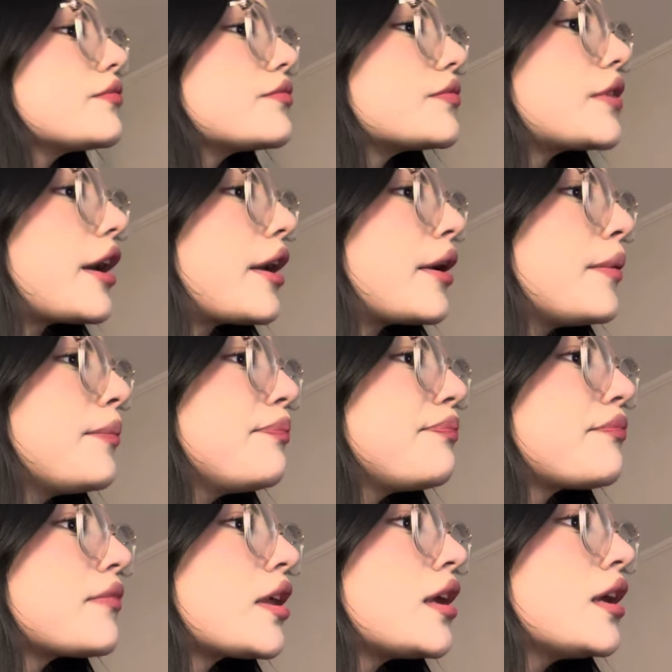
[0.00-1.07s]
Okay.
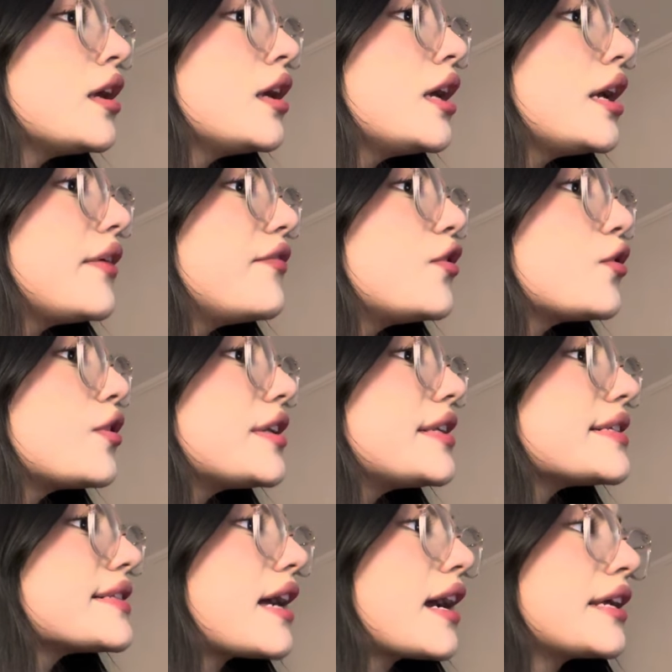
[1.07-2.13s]
If you could
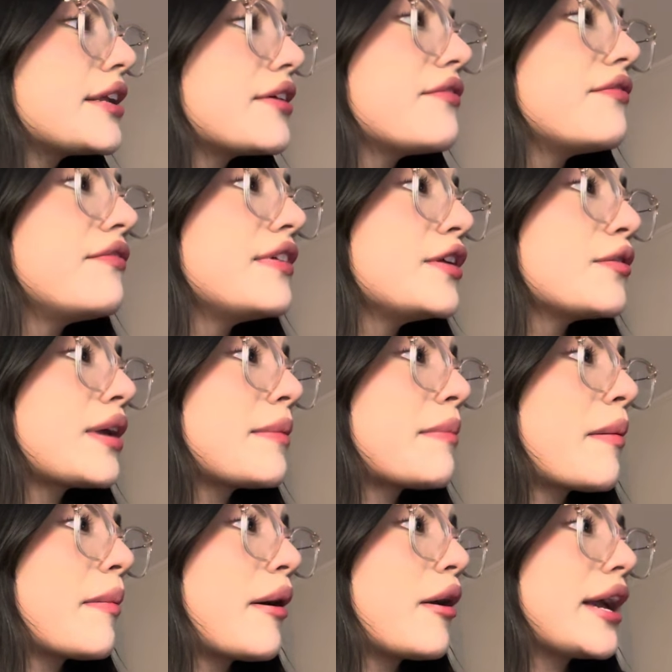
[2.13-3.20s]
design a video game
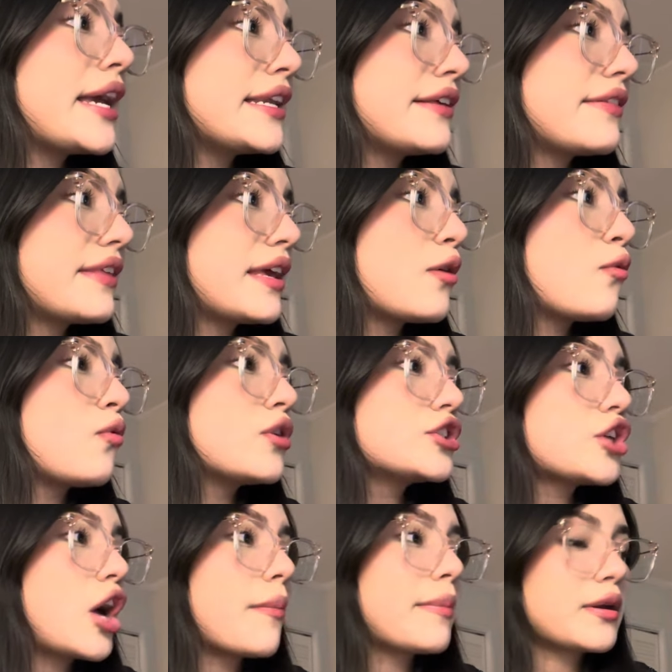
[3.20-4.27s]
about anything, what
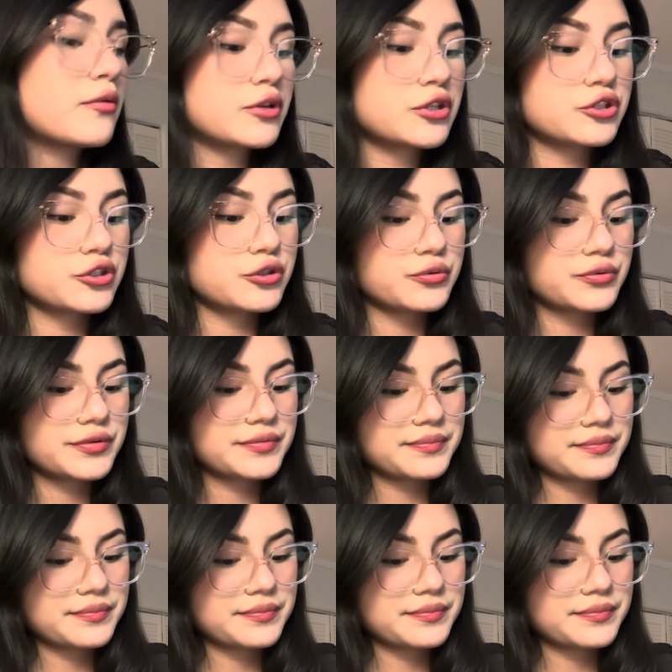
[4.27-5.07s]
topic would you choose?